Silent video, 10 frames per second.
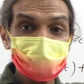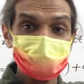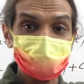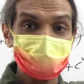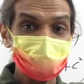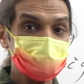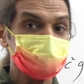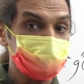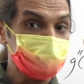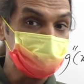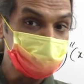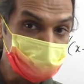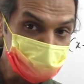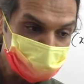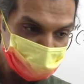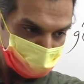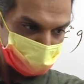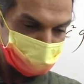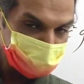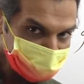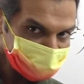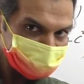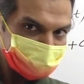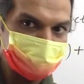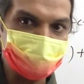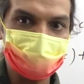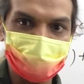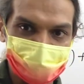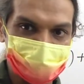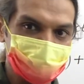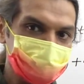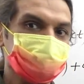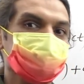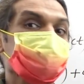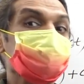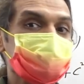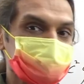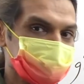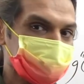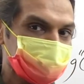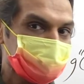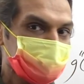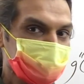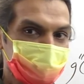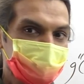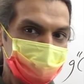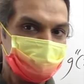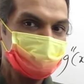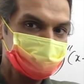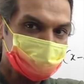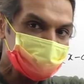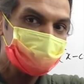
square means ux u double x, dou square by dou square. First find